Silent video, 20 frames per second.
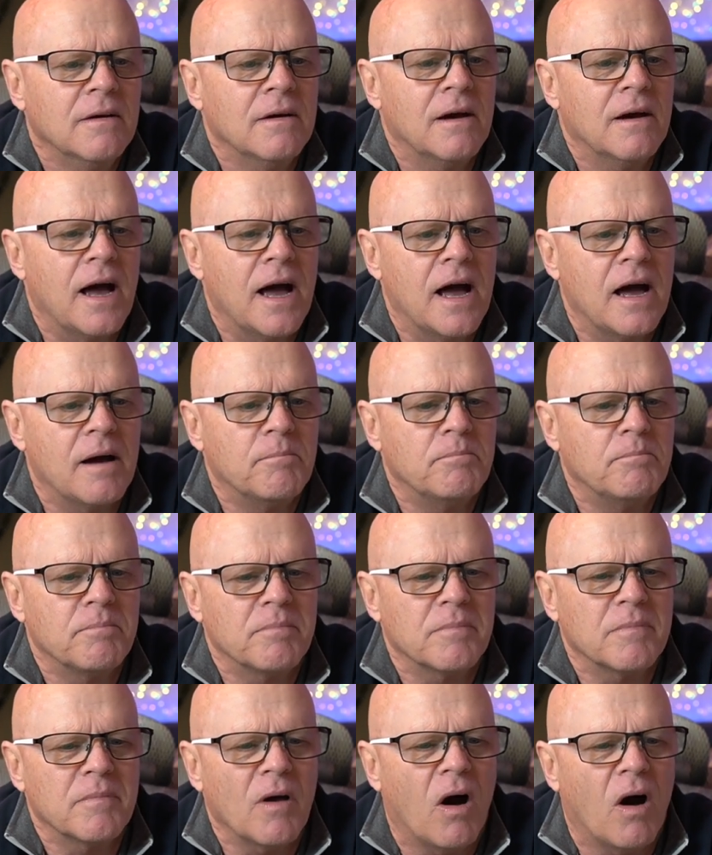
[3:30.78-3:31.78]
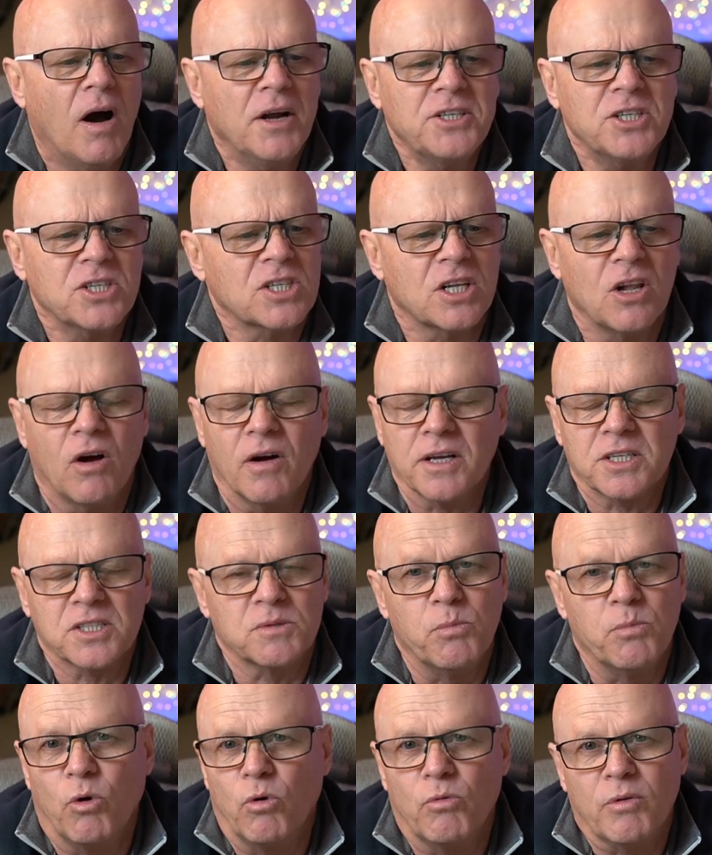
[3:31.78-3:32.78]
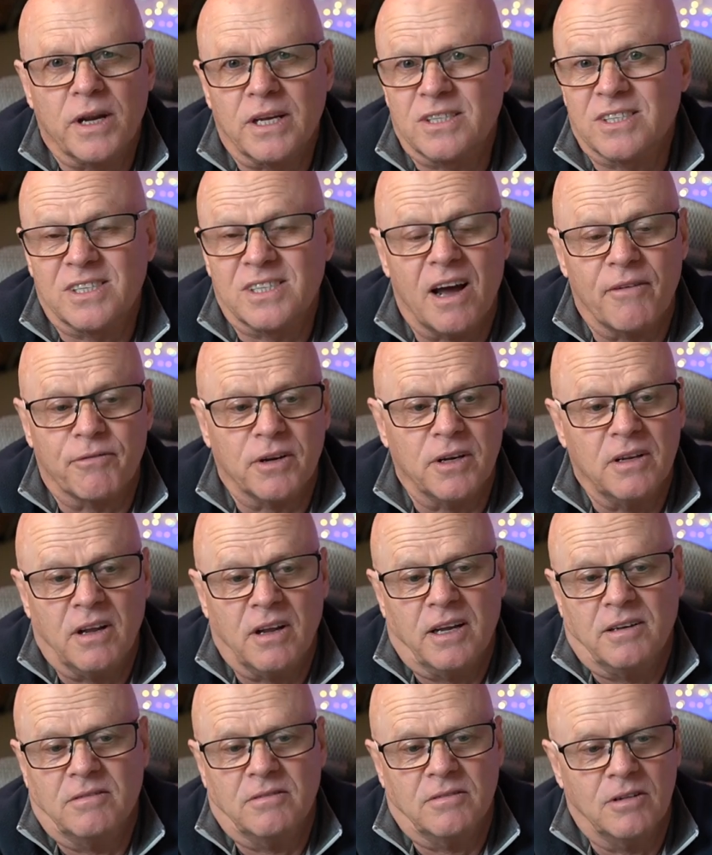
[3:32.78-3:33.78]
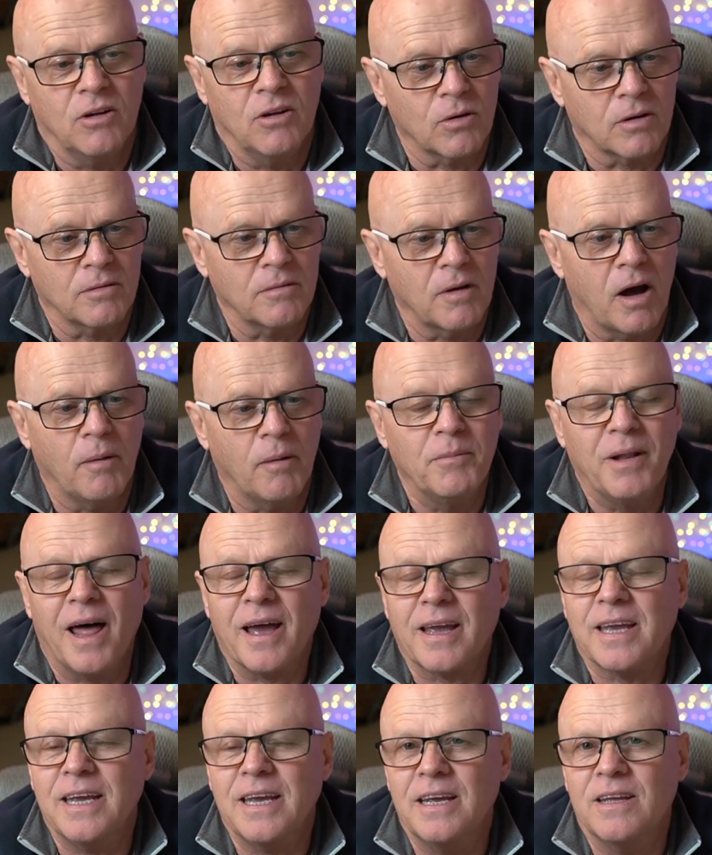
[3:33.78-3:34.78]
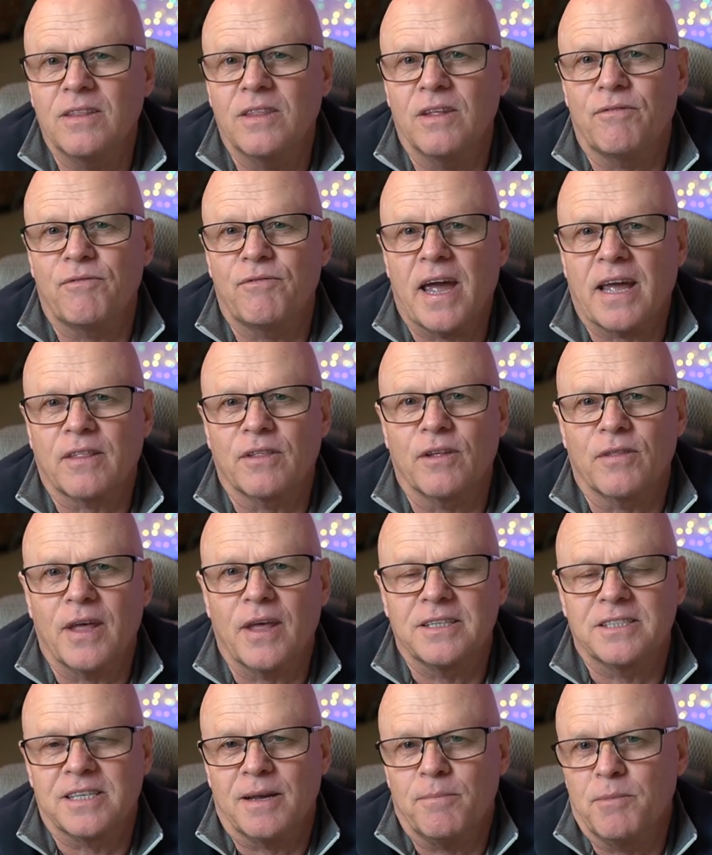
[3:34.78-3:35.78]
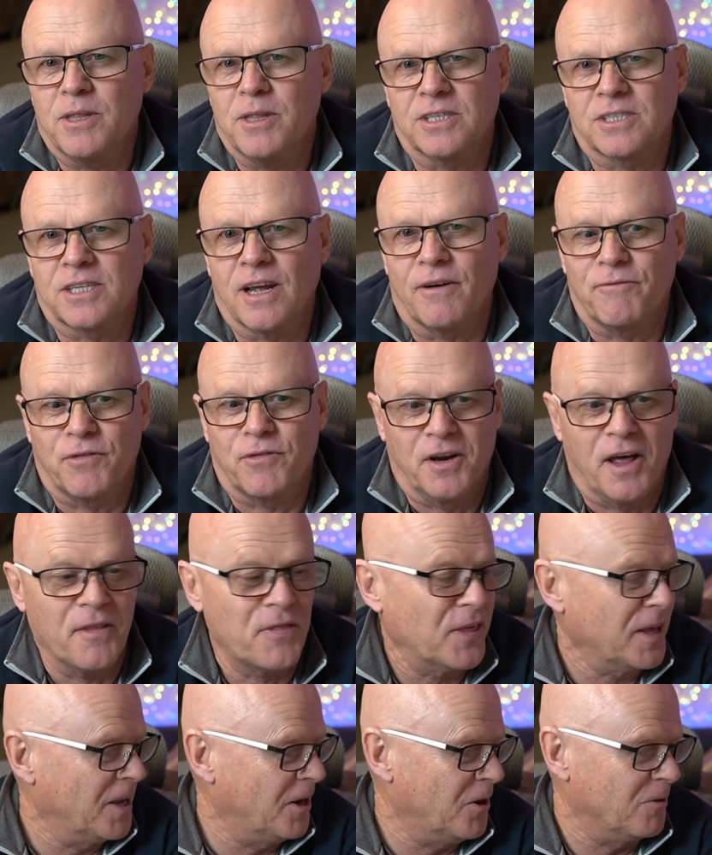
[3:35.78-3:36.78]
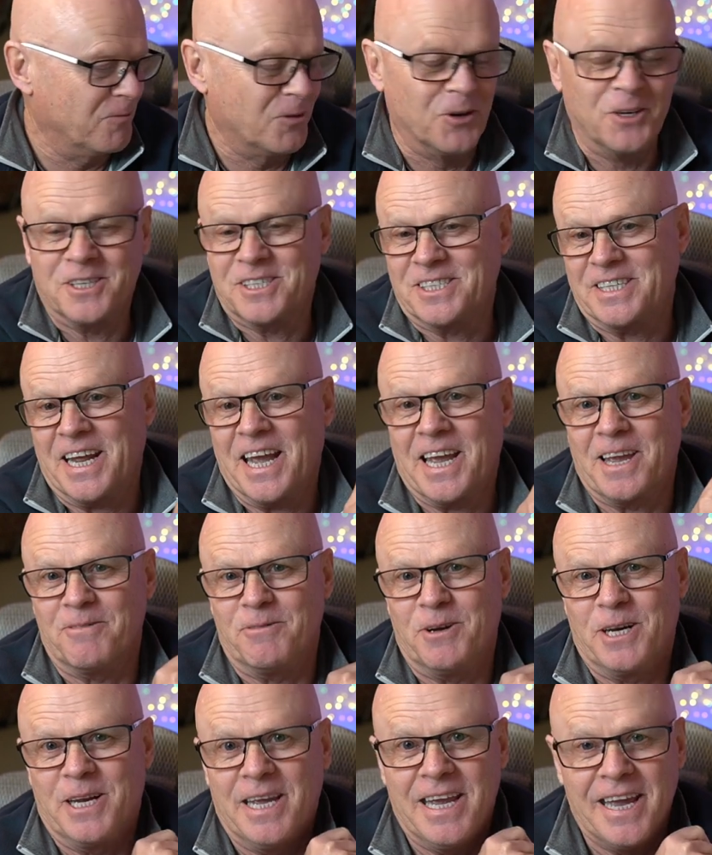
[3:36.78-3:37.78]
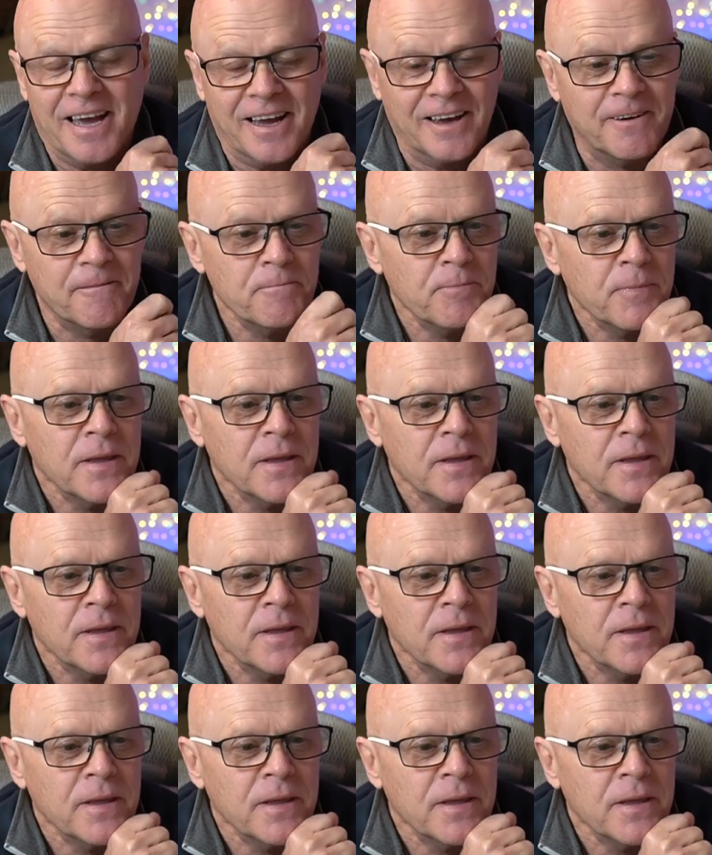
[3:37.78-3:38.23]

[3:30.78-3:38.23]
Um, I just like small rig stuff. And, and look, I'm lucky in the fact that they send me the stuff for nothing and I've got a stack of it here.